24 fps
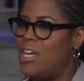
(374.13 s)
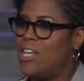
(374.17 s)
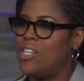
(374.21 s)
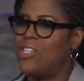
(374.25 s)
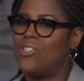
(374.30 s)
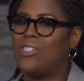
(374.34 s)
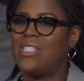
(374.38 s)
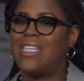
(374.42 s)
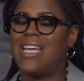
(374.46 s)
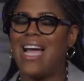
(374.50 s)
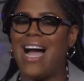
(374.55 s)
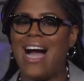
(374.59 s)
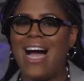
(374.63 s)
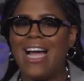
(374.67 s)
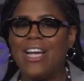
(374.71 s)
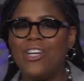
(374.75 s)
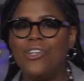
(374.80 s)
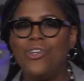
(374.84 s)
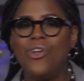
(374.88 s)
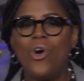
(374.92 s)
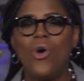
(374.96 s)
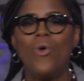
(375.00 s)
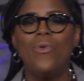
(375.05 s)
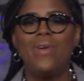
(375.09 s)
You see, I
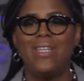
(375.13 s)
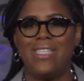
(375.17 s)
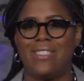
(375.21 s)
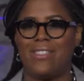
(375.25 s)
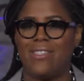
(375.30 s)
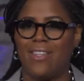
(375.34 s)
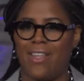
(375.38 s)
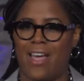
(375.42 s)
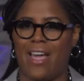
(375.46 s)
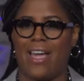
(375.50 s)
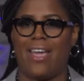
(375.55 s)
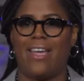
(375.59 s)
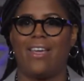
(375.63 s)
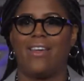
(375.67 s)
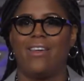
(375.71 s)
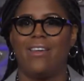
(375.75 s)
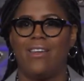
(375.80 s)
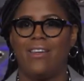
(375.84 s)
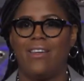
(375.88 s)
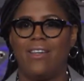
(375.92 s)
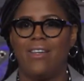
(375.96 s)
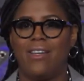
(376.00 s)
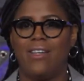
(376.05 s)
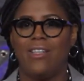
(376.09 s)
know what it's like
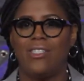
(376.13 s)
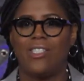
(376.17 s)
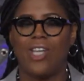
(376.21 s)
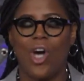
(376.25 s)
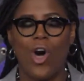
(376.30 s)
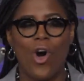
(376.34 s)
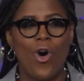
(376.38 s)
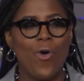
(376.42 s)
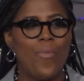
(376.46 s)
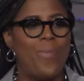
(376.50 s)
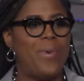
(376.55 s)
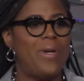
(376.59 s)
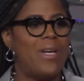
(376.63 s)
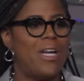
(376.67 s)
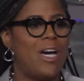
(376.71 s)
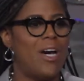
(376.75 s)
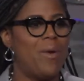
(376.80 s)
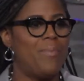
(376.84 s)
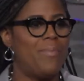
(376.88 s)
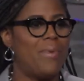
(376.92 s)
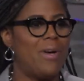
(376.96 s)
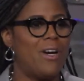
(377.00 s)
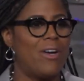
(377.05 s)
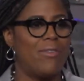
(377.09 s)
to open
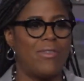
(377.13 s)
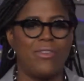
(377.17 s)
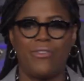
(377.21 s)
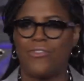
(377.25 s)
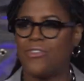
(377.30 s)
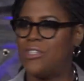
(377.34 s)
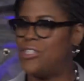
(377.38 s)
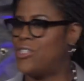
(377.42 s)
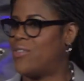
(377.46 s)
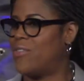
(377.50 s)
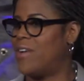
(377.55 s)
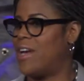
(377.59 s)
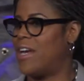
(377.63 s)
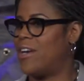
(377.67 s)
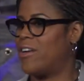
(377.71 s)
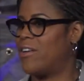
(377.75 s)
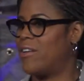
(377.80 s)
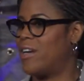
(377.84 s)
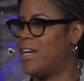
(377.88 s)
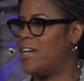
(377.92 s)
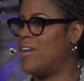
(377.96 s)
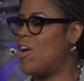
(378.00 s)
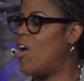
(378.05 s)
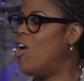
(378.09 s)
up a
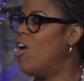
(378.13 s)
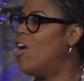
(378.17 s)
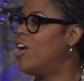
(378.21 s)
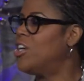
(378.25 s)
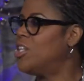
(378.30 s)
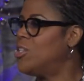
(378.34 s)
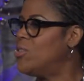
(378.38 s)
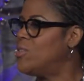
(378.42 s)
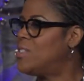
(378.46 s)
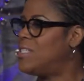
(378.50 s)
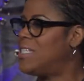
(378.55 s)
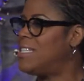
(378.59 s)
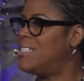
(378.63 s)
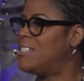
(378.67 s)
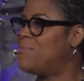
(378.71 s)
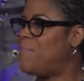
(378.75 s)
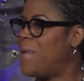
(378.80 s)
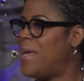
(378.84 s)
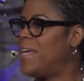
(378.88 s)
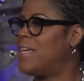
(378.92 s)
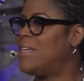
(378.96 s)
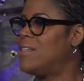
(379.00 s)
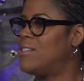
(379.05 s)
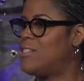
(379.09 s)
refrigerator and all you see is
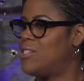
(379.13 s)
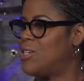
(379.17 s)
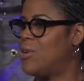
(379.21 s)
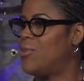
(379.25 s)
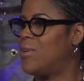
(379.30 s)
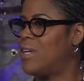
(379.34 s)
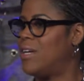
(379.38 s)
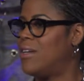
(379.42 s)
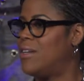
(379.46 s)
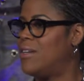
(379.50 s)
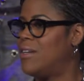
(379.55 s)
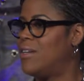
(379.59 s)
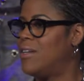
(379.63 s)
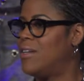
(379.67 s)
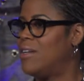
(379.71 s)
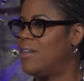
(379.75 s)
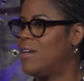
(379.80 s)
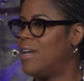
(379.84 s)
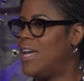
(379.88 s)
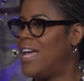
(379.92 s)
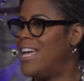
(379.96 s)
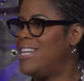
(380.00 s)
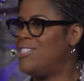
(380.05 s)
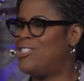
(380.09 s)
baking soda
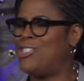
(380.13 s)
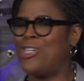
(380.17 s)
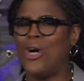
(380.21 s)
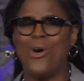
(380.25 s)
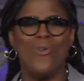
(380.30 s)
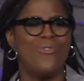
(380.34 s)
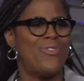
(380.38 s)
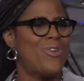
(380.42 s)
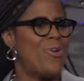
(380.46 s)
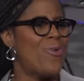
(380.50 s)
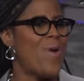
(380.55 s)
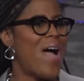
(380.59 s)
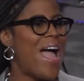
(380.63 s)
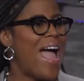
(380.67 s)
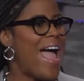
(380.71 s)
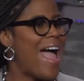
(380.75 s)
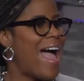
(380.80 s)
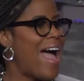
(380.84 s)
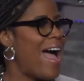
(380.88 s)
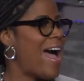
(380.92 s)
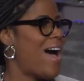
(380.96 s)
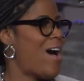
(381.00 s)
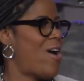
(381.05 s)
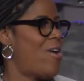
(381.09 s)
and don't know
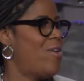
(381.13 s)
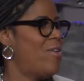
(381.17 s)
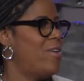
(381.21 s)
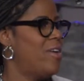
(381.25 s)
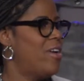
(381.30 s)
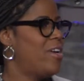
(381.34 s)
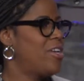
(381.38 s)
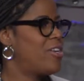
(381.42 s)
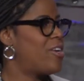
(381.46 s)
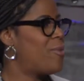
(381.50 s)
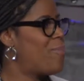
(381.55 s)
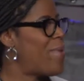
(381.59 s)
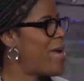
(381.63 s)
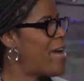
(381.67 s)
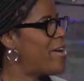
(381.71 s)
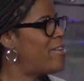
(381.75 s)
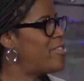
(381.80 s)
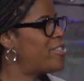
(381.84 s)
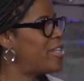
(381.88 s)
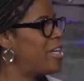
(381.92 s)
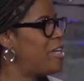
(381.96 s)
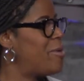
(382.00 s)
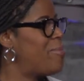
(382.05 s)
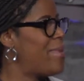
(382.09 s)
how your
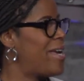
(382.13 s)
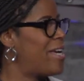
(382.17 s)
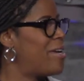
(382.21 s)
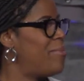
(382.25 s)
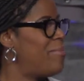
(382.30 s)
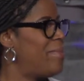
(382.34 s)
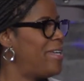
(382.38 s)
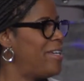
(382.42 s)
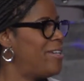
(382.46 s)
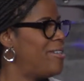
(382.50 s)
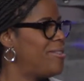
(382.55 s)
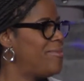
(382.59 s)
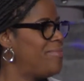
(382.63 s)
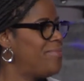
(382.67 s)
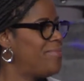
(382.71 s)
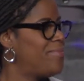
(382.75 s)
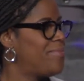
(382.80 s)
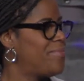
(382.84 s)
parents are going to make a meal.